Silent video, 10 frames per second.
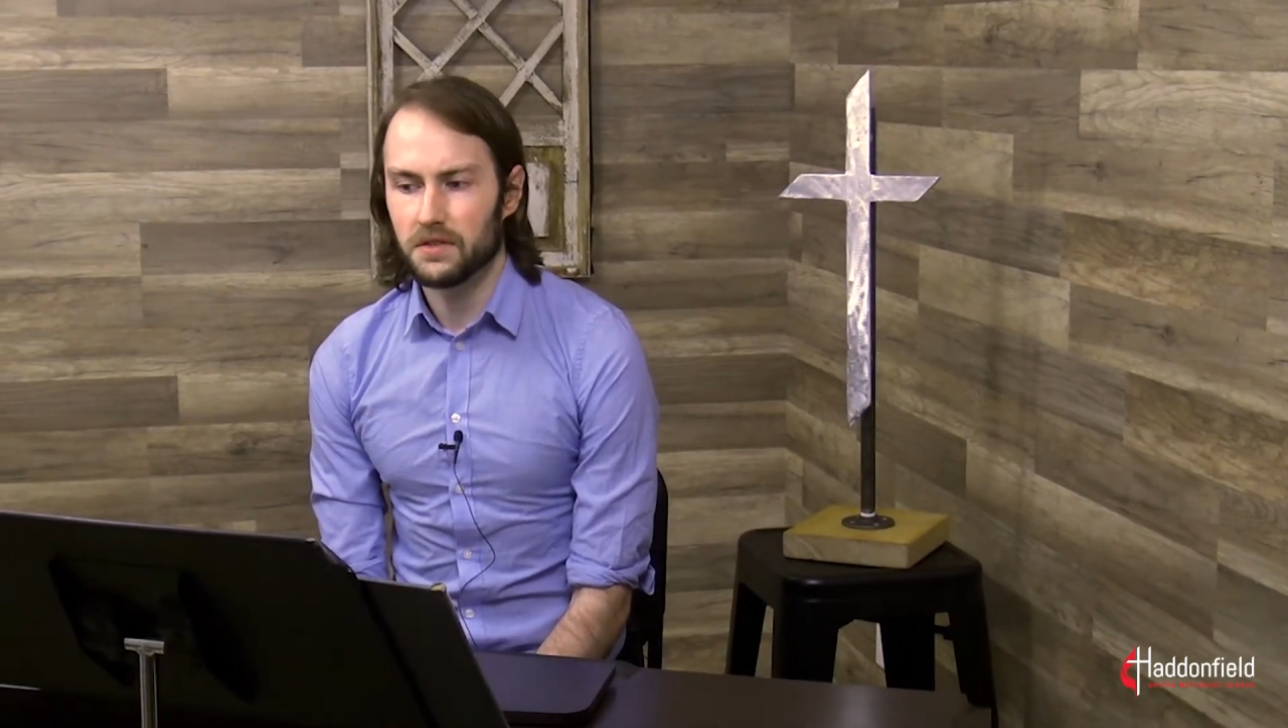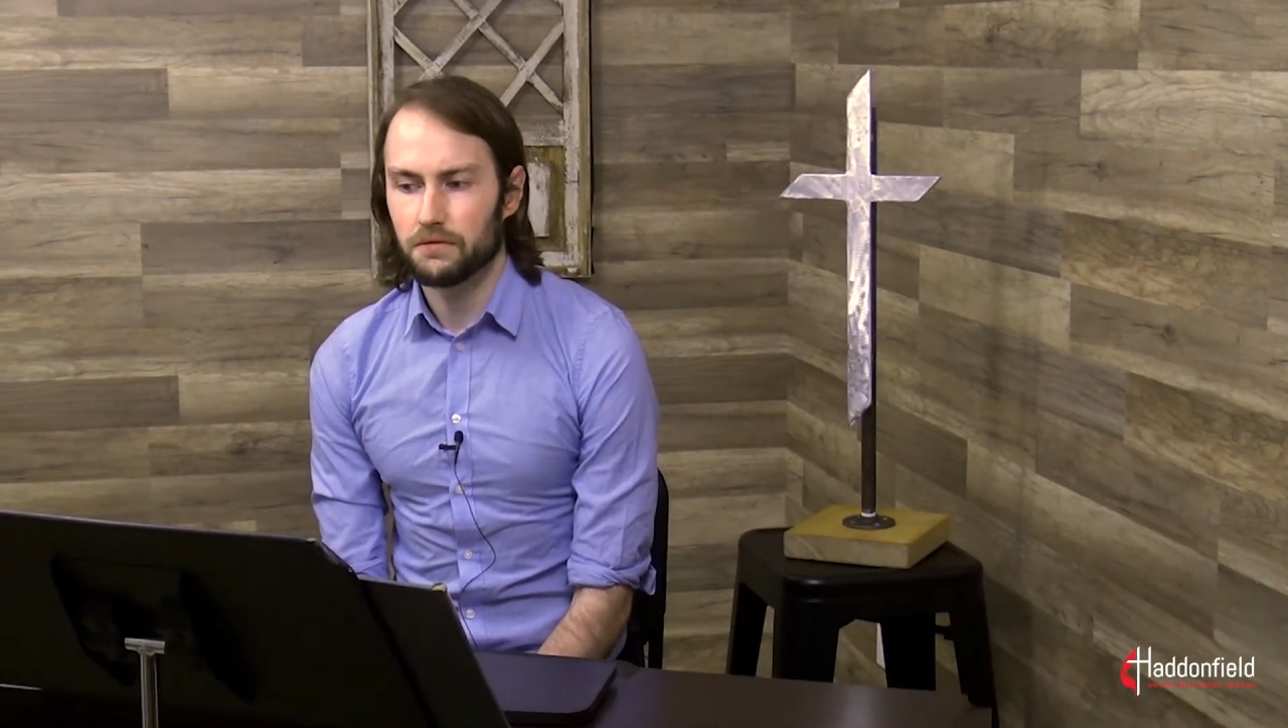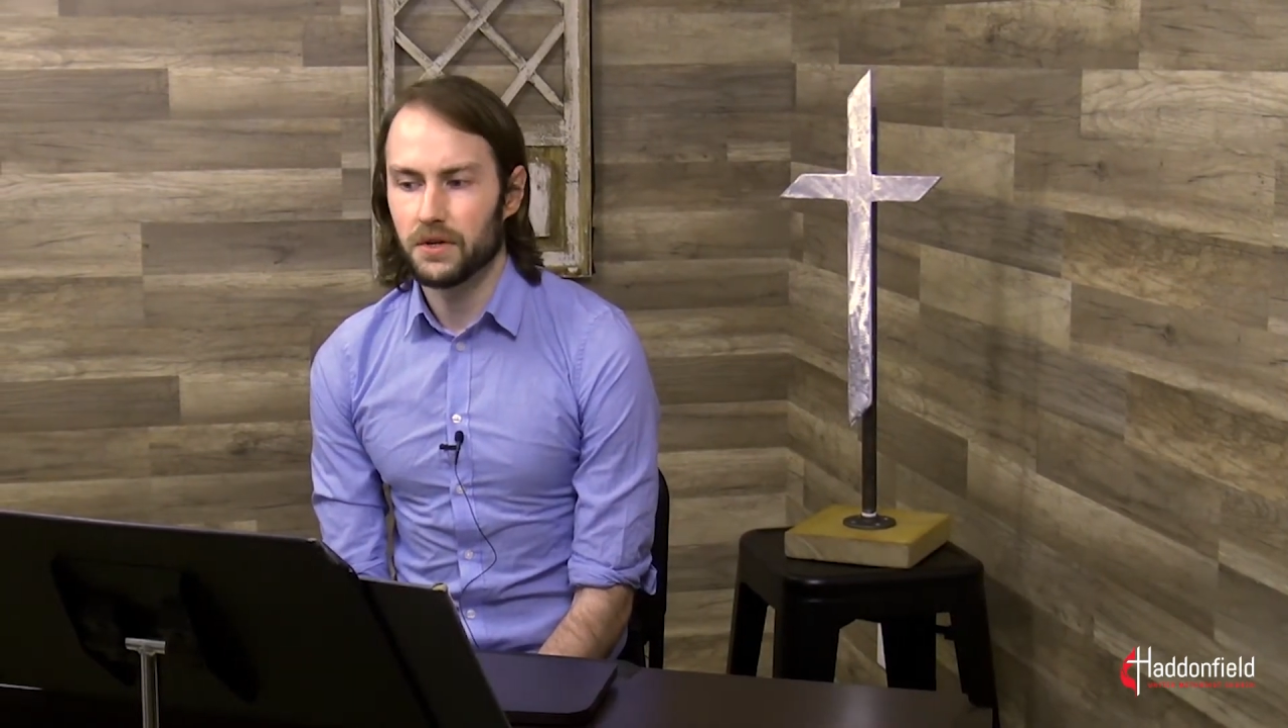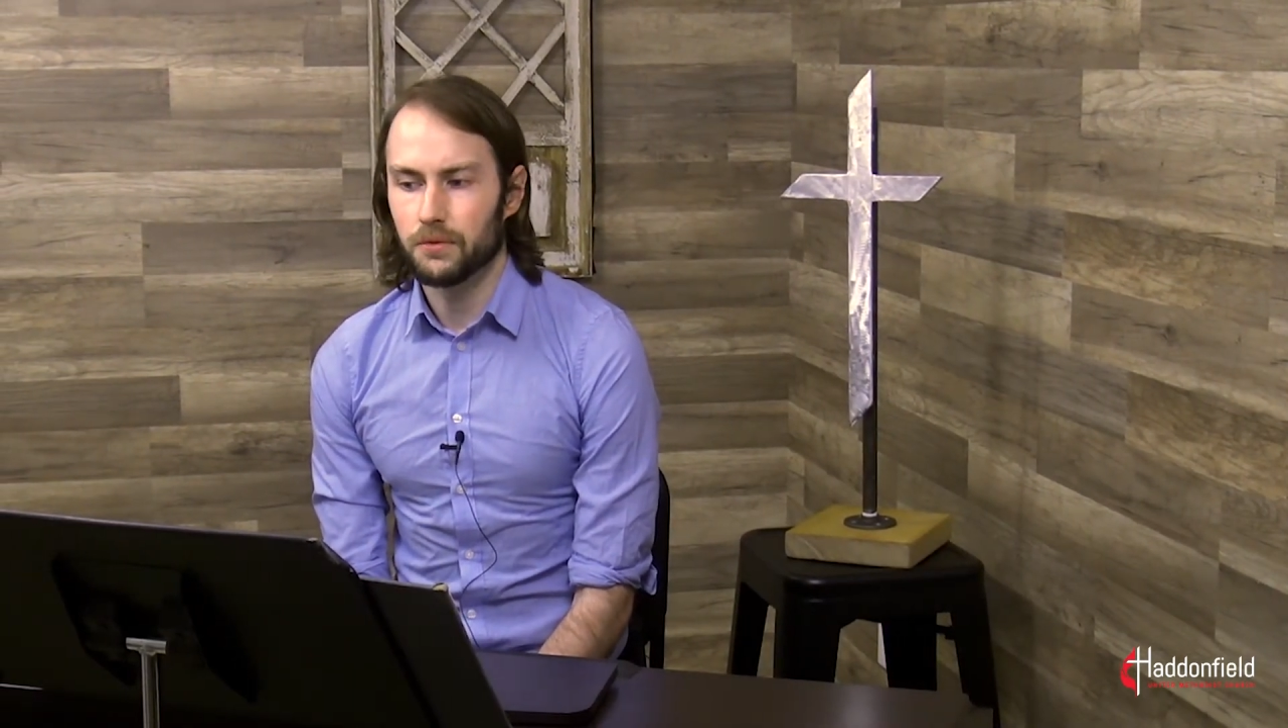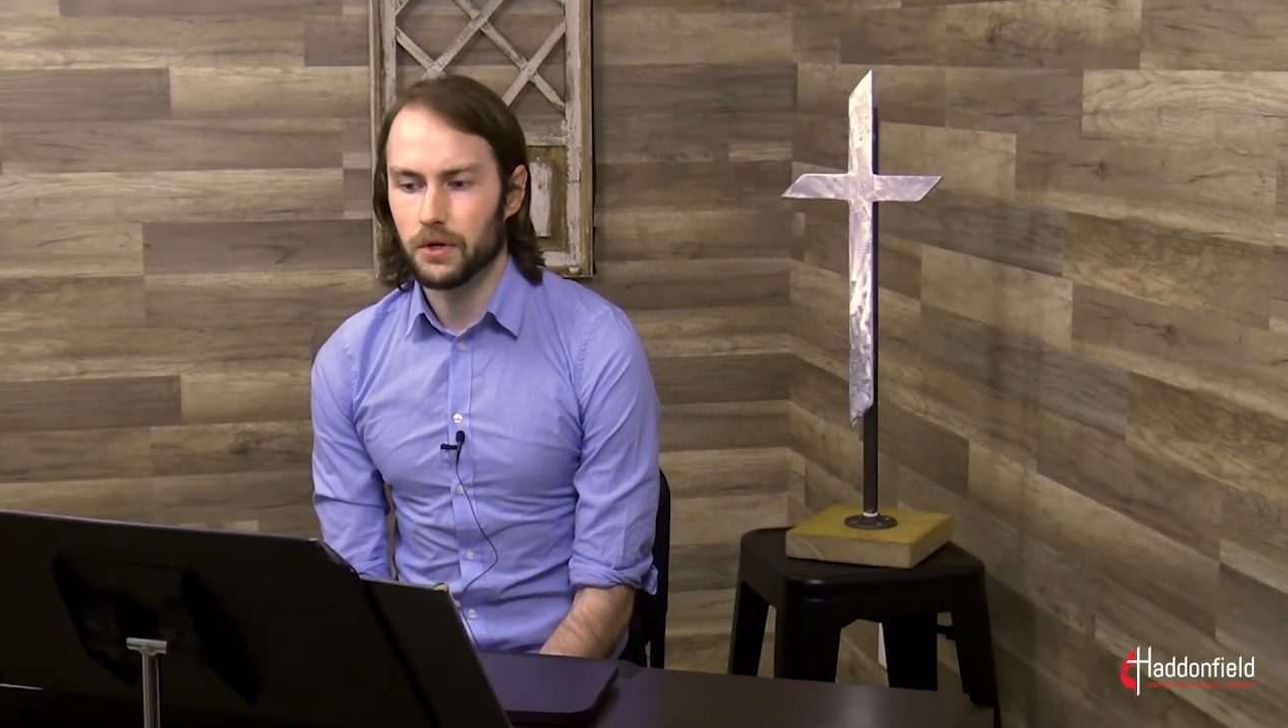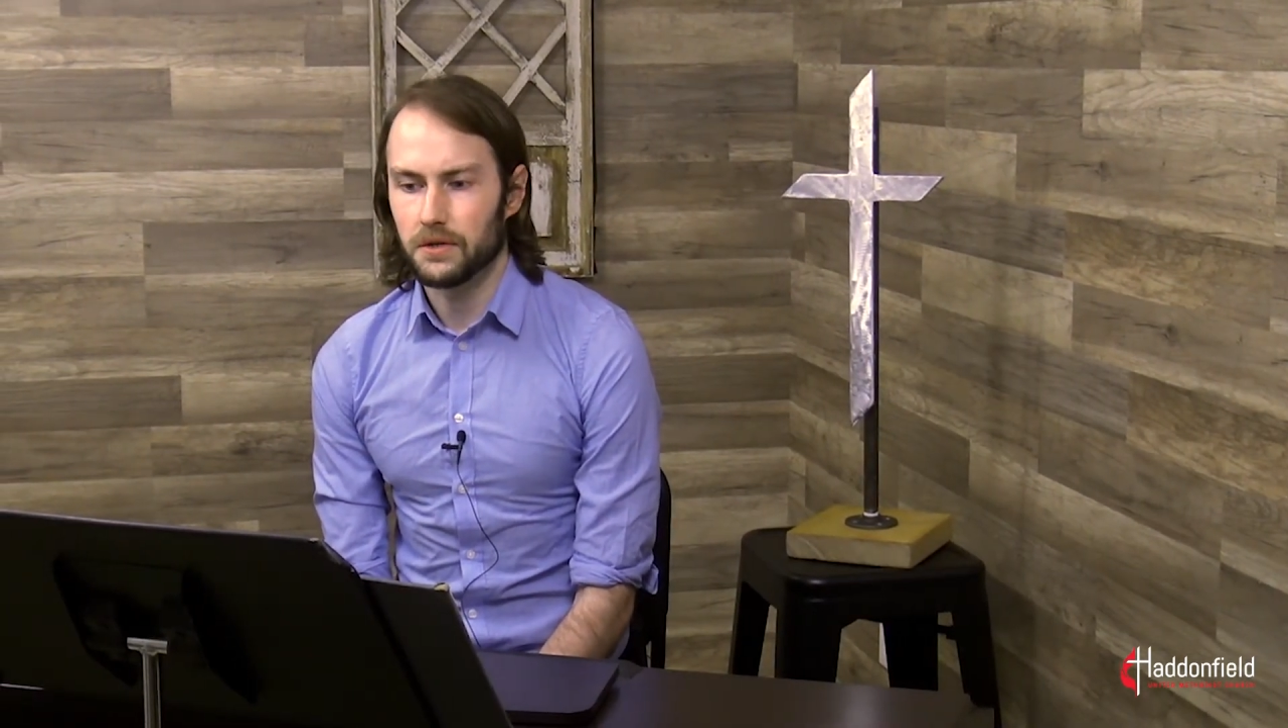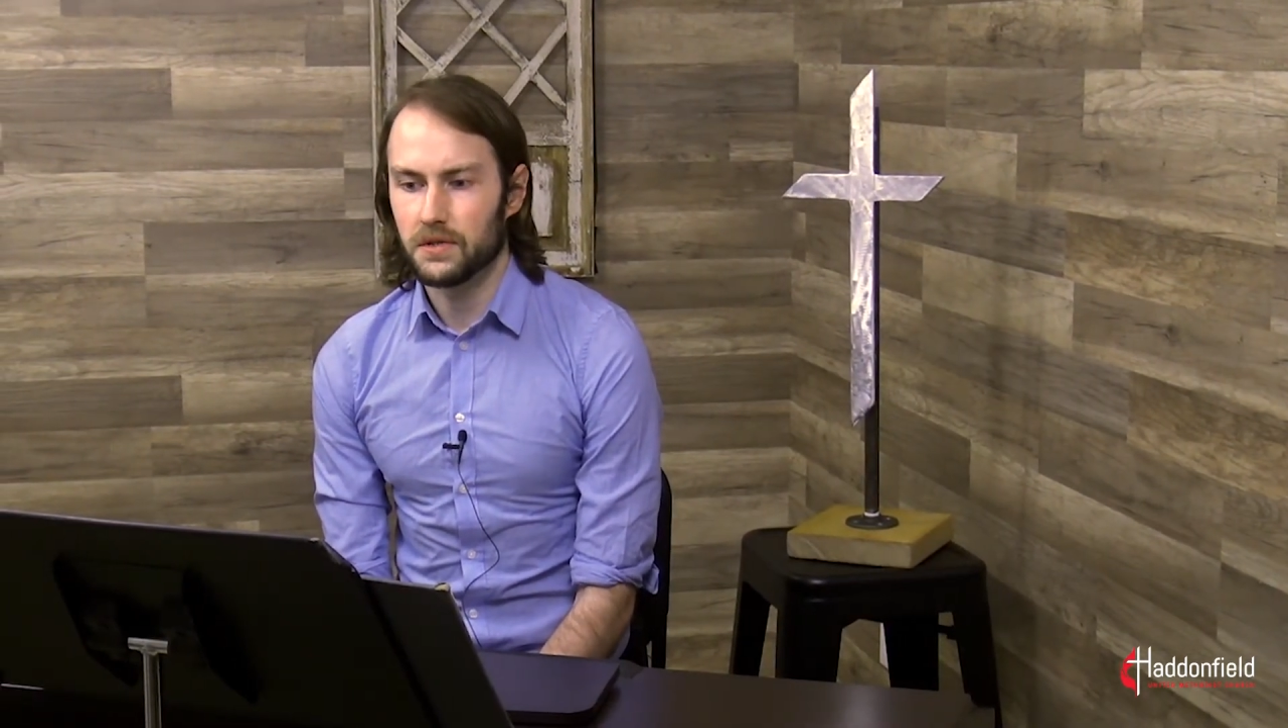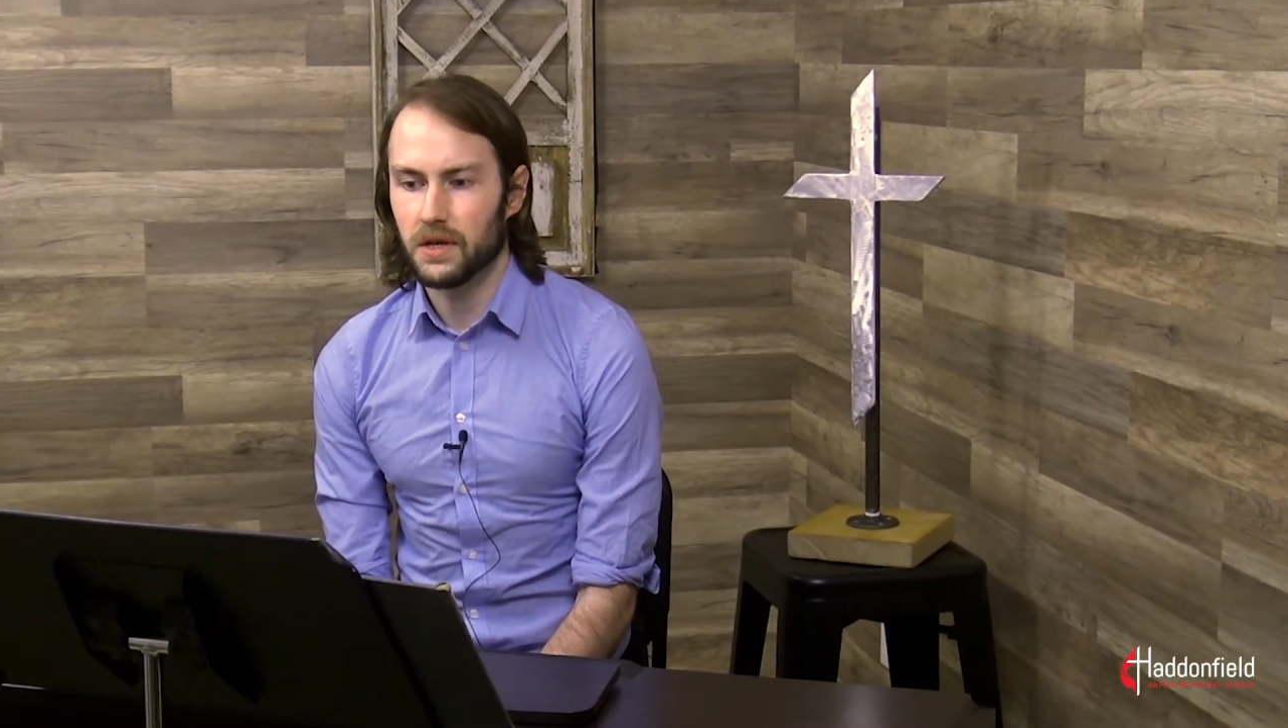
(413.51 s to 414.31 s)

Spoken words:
free works